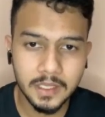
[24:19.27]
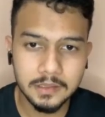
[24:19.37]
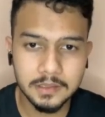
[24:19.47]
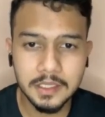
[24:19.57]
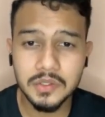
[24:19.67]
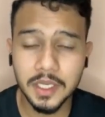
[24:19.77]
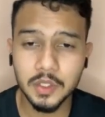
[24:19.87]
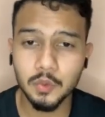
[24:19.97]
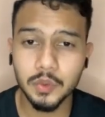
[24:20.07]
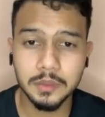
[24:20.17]
things that
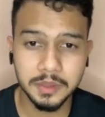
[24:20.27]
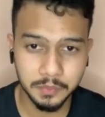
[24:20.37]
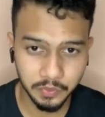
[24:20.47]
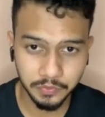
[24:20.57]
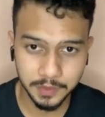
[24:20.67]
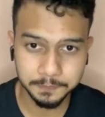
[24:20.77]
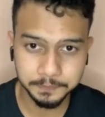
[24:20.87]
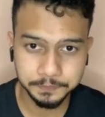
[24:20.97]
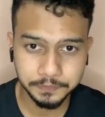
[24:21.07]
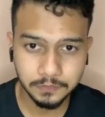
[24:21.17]
you will be proving.
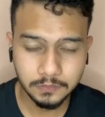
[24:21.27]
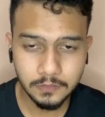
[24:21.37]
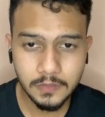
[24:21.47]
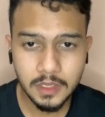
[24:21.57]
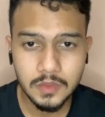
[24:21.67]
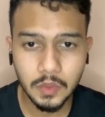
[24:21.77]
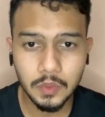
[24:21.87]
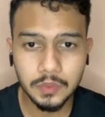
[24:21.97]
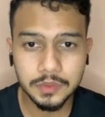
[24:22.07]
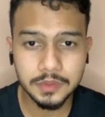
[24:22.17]

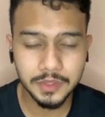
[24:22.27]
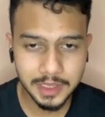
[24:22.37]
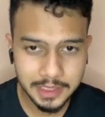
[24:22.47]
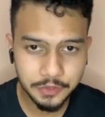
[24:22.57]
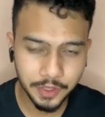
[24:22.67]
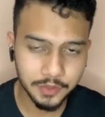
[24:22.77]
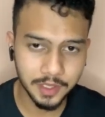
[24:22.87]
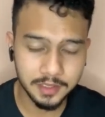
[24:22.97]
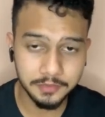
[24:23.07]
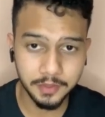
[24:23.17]
So really try to
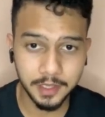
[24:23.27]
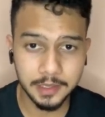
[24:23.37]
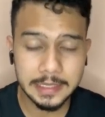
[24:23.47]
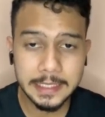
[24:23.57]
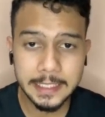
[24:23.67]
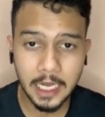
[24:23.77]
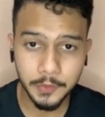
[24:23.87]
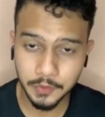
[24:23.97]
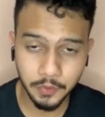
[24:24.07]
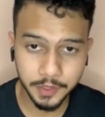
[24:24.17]
identify how
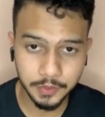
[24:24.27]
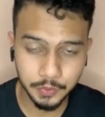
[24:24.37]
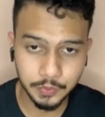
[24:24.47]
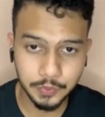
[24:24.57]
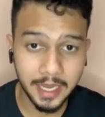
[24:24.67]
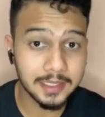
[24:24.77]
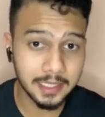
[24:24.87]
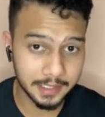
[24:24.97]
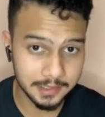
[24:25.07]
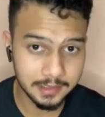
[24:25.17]
you're going to
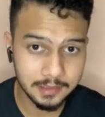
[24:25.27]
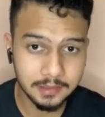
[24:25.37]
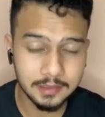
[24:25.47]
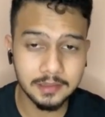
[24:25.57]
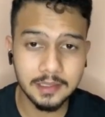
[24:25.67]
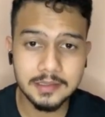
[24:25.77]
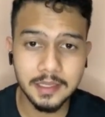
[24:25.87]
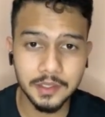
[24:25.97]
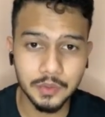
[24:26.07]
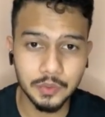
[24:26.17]
analyze the things
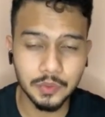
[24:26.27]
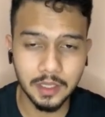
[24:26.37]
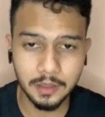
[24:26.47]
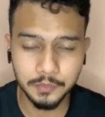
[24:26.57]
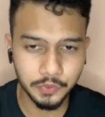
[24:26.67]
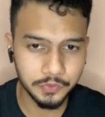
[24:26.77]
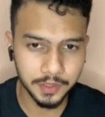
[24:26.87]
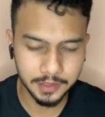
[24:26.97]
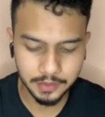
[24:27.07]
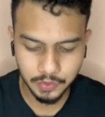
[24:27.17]
that you are
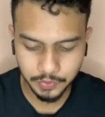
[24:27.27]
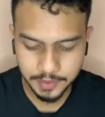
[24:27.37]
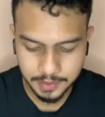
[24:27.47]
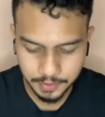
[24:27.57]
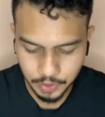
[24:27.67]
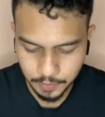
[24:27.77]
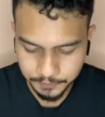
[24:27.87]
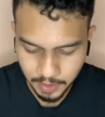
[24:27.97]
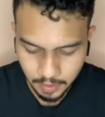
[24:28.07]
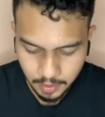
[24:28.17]
proving in your research.
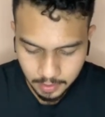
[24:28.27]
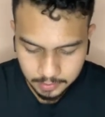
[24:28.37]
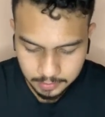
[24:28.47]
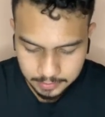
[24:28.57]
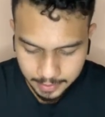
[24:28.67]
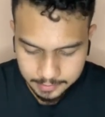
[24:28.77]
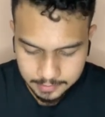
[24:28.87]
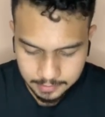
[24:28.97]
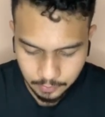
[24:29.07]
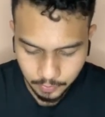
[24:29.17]
The
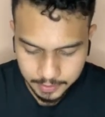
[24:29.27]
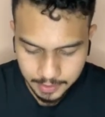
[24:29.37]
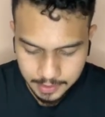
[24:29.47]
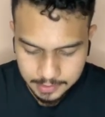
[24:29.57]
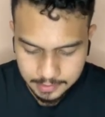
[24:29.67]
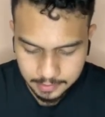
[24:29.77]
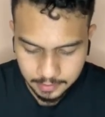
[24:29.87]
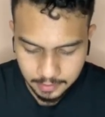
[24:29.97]
next one is